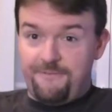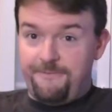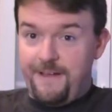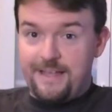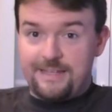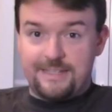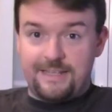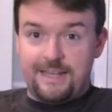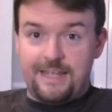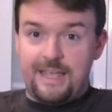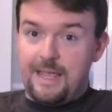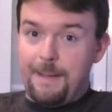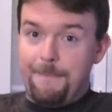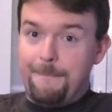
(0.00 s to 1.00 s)

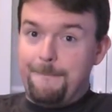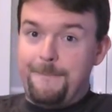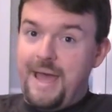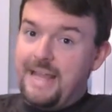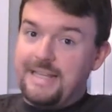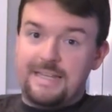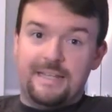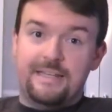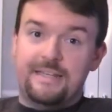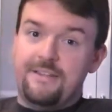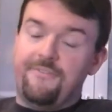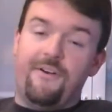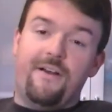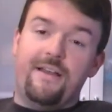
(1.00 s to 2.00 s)
vastly better
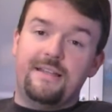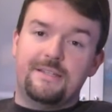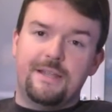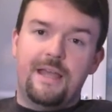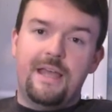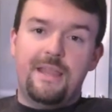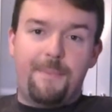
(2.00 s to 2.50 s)
device.